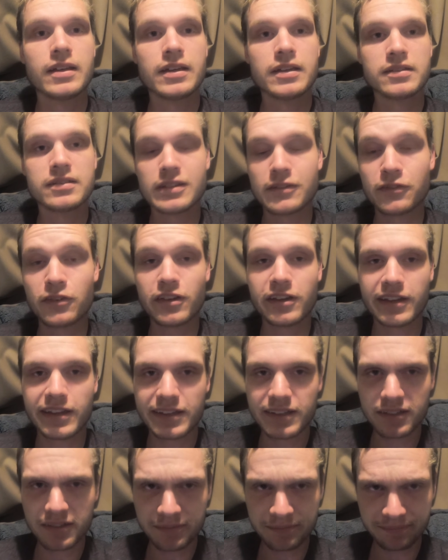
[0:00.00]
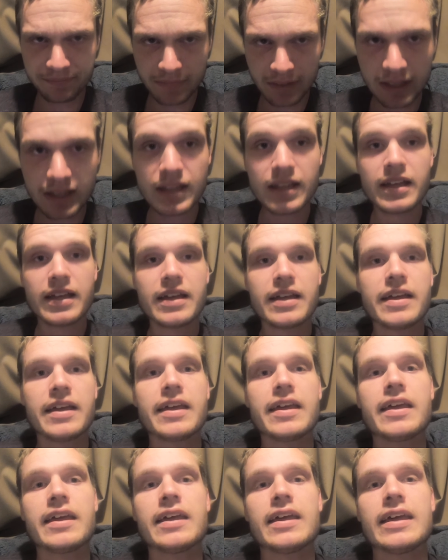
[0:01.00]
stuff like that.
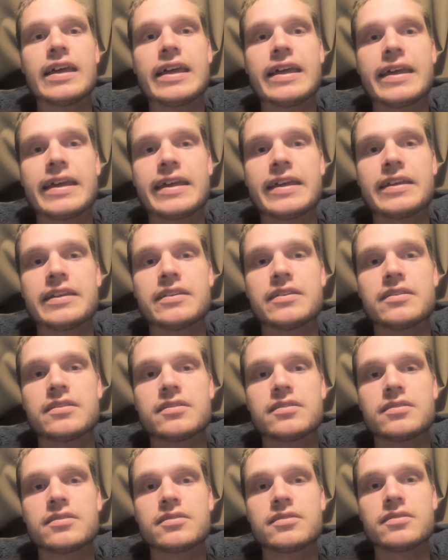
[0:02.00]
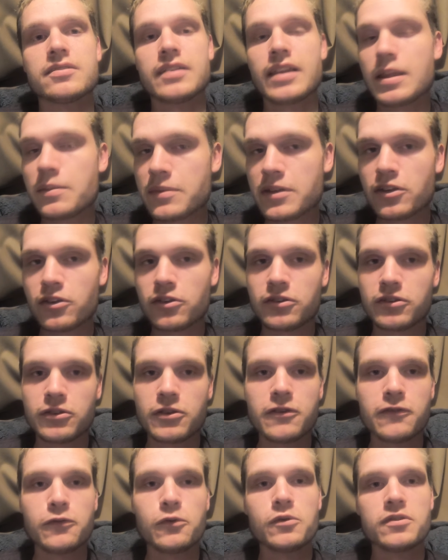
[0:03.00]
And let me know
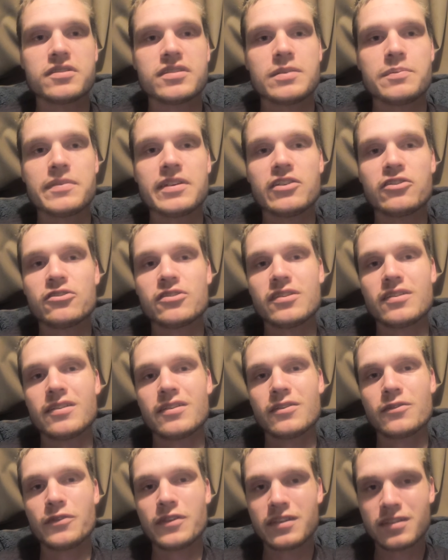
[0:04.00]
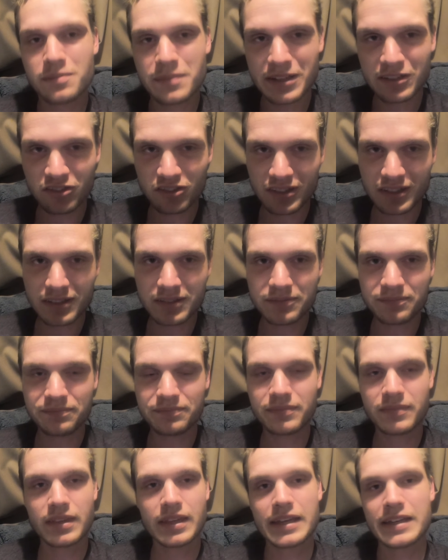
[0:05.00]
your thoughts and predictions for this match here,
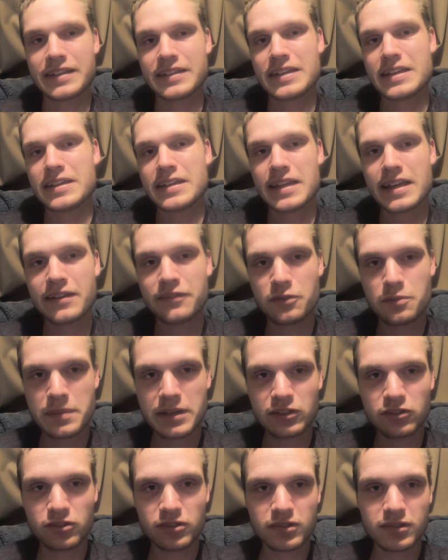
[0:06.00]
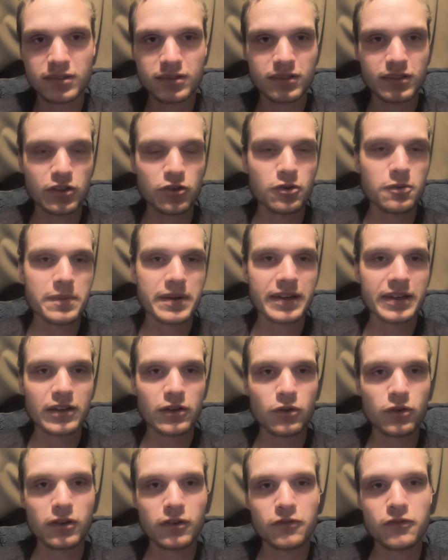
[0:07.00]
and any other matches, European
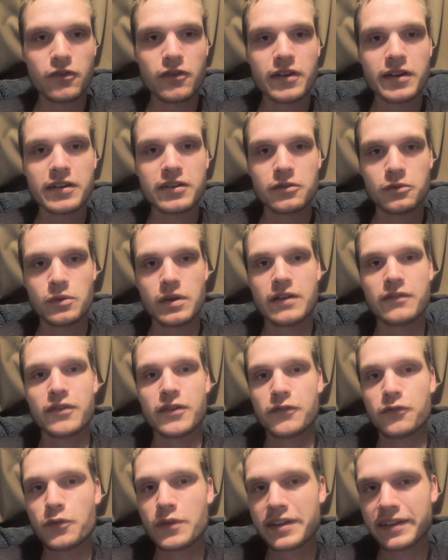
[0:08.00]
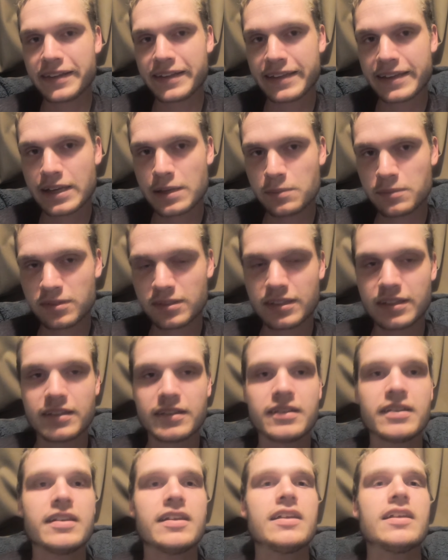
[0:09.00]
qualifying or other friendly games there.
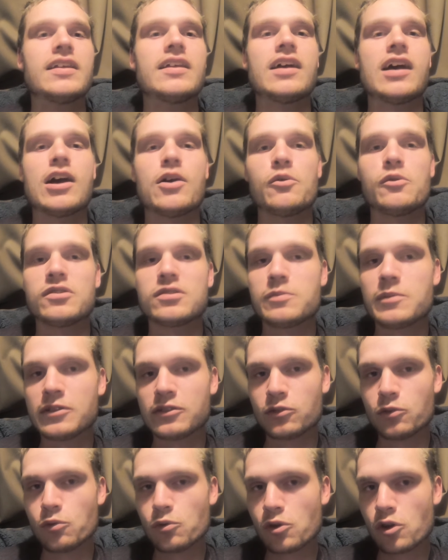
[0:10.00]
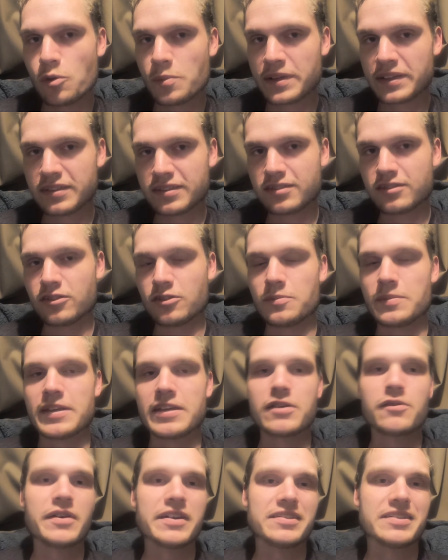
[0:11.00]
I'll respond to all comments, so it'll be
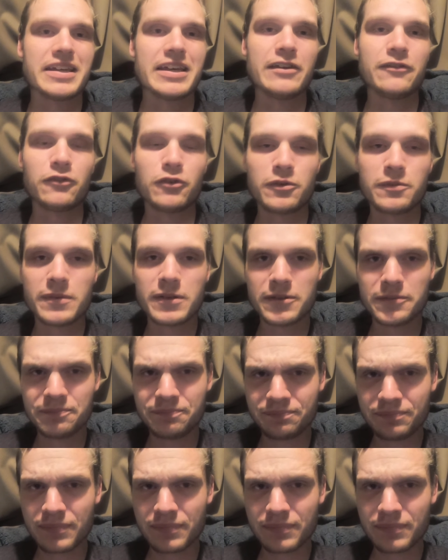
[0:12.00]
great to hear from you.